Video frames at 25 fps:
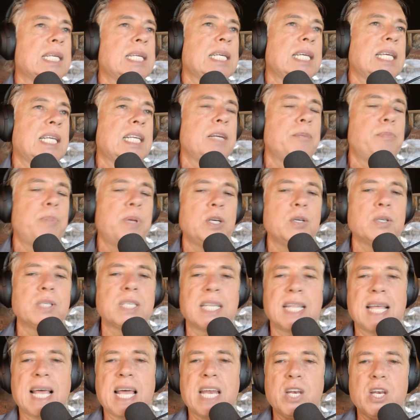
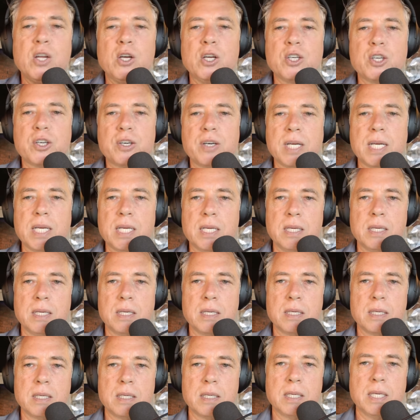to that nurturing
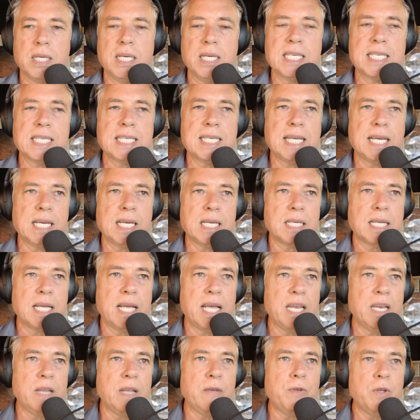instinct.
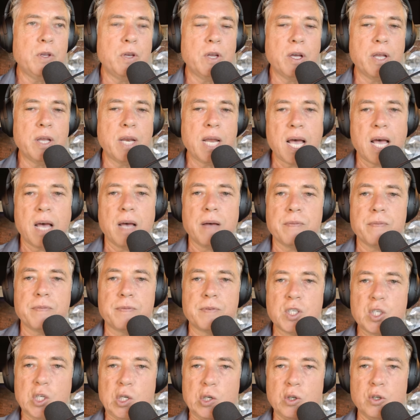And if you don't have
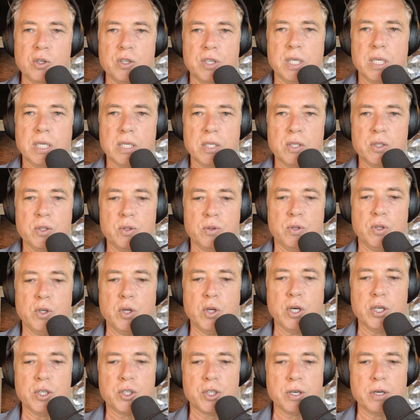children to
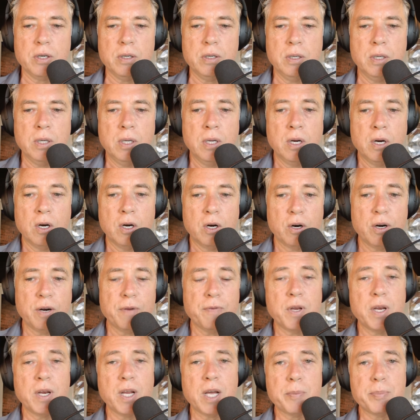nurture, or
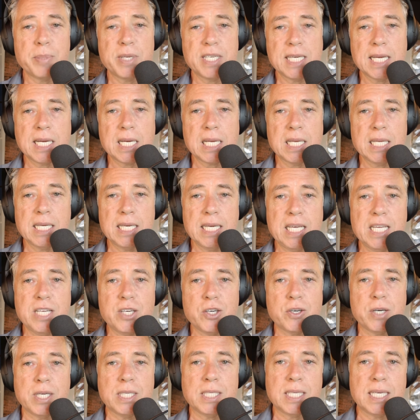if you're not particularly
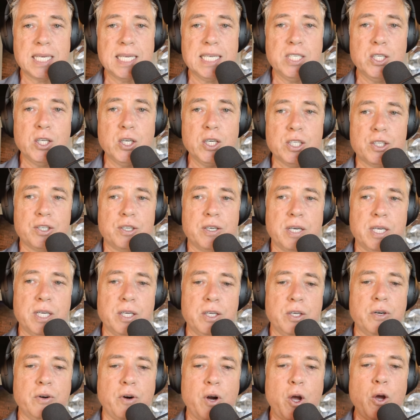interested in nurturing
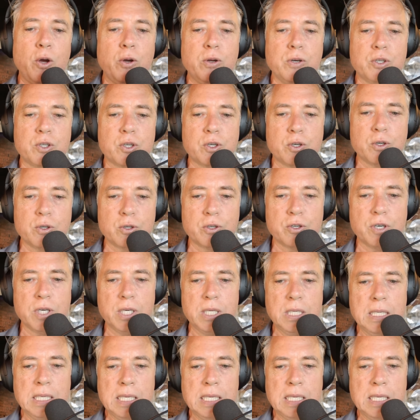your own children,